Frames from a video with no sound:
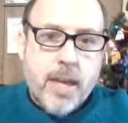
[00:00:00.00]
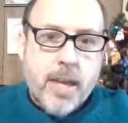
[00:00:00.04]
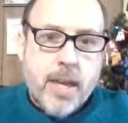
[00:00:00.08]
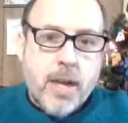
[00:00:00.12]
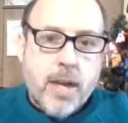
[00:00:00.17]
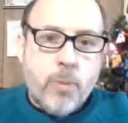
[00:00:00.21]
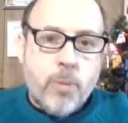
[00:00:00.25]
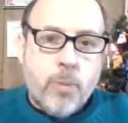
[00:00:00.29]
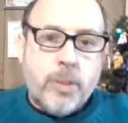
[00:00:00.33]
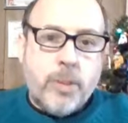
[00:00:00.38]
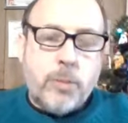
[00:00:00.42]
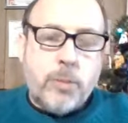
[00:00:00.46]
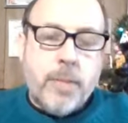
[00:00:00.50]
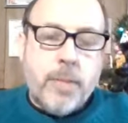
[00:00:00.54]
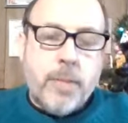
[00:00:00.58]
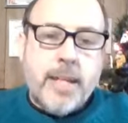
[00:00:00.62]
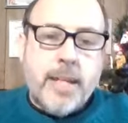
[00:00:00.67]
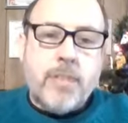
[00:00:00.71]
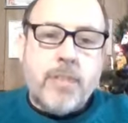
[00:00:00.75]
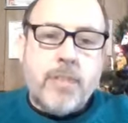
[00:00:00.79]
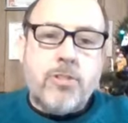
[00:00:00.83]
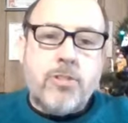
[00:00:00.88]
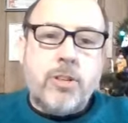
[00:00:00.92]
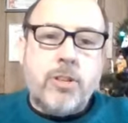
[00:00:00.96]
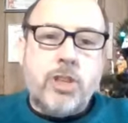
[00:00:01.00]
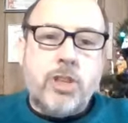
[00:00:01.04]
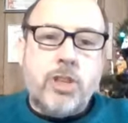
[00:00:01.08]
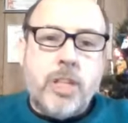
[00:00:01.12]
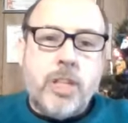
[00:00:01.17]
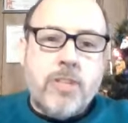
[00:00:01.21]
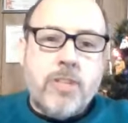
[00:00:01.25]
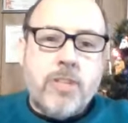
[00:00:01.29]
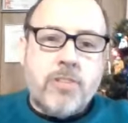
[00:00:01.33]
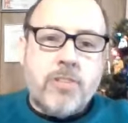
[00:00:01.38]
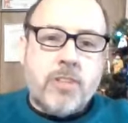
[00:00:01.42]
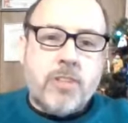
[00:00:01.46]
which means
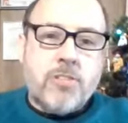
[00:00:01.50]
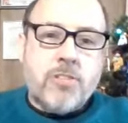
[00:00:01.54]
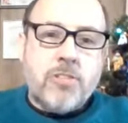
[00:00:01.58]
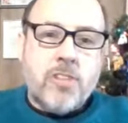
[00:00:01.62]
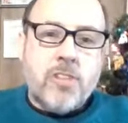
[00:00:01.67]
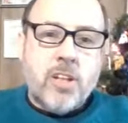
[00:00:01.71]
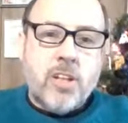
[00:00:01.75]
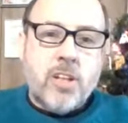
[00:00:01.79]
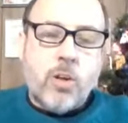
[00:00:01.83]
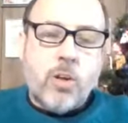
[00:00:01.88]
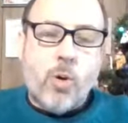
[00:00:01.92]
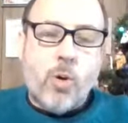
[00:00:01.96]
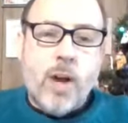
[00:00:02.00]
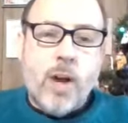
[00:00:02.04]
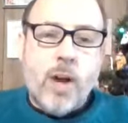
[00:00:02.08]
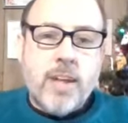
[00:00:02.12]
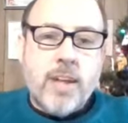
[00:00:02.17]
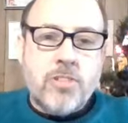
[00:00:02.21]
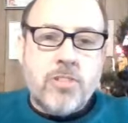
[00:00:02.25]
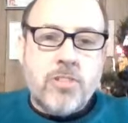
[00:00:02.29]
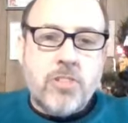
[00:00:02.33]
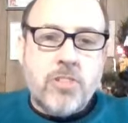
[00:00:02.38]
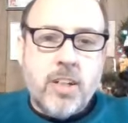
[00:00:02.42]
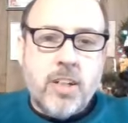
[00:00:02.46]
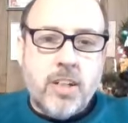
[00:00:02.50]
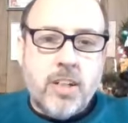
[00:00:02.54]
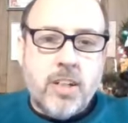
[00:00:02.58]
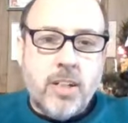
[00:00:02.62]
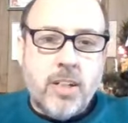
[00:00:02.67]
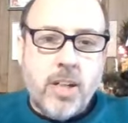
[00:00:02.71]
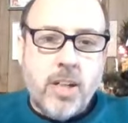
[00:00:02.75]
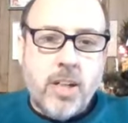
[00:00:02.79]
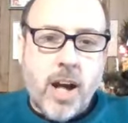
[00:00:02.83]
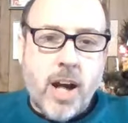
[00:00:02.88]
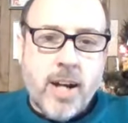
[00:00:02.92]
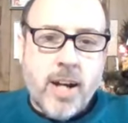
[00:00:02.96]
Jesus, Christ,
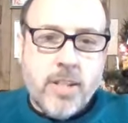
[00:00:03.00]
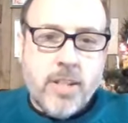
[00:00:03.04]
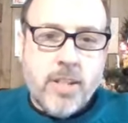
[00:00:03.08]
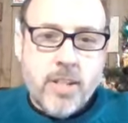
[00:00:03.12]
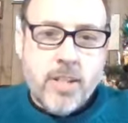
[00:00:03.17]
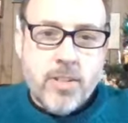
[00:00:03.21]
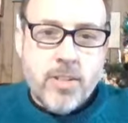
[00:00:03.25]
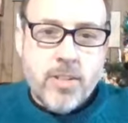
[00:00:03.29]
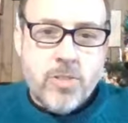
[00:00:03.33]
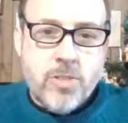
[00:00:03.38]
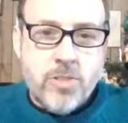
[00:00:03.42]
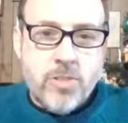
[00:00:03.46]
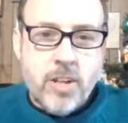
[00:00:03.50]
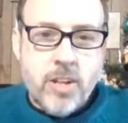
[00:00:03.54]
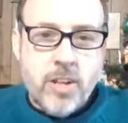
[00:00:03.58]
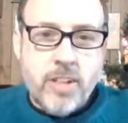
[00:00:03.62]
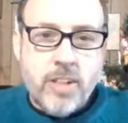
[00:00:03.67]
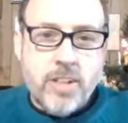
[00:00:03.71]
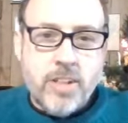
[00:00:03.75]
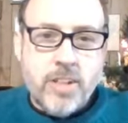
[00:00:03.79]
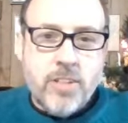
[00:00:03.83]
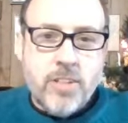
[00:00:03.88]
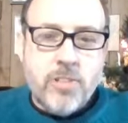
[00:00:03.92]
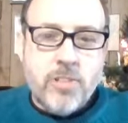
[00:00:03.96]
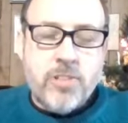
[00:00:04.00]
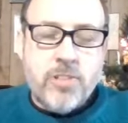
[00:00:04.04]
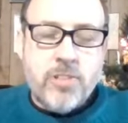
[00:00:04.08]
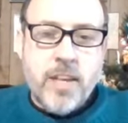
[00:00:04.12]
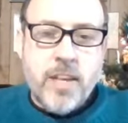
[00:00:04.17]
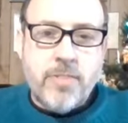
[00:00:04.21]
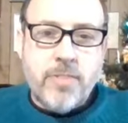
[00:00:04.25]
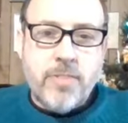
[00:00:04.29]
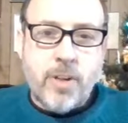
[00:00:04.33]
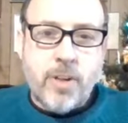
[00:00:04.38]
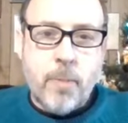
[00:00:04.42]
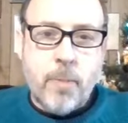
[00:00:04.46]
God, Son,
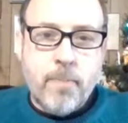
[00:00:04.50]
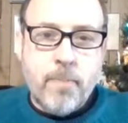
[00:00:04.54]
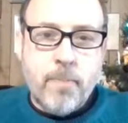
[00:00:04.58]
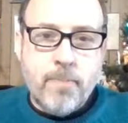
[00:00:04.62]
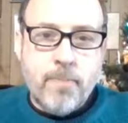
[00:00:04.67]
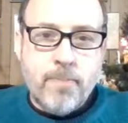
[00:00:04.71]
Savior.